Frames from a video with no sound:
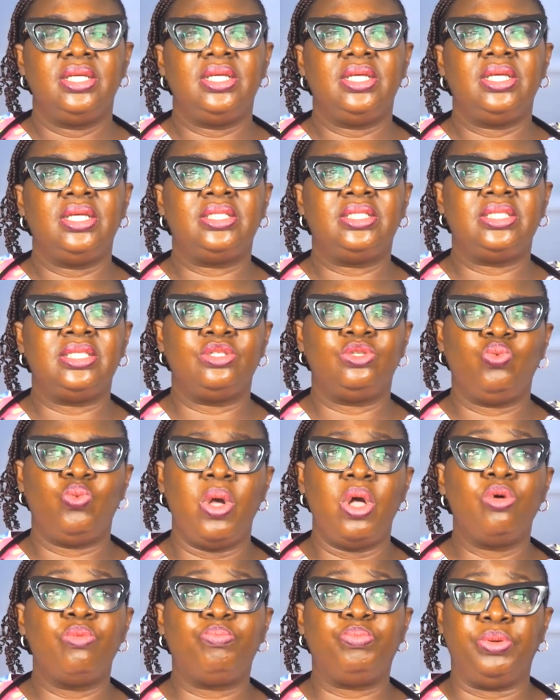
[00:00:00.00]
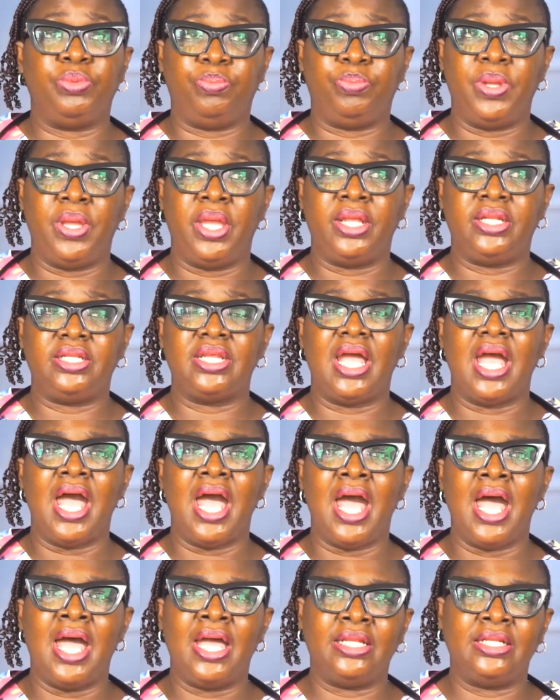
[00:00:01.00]
it is well prepared
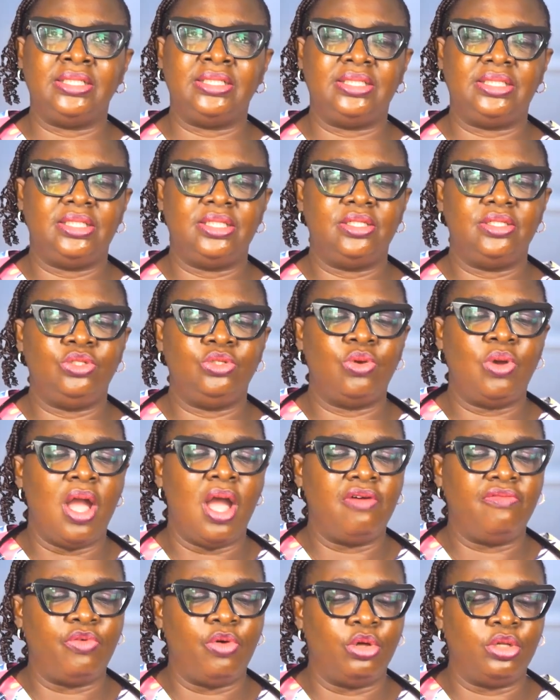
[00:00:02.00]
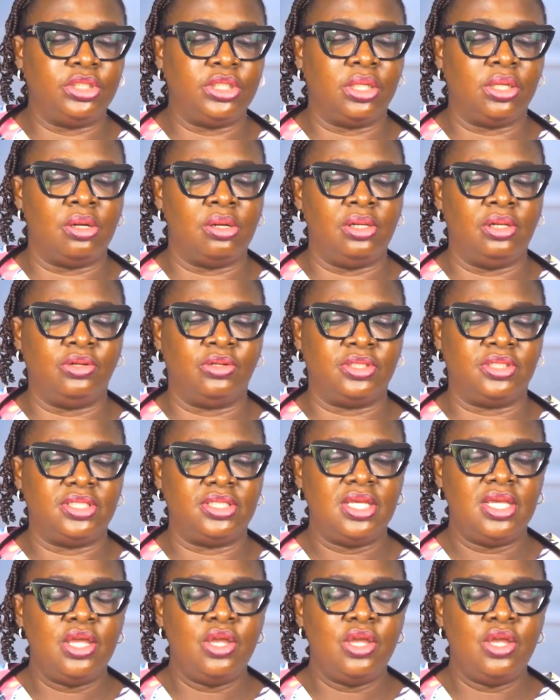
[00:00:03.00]
and you have all the colors.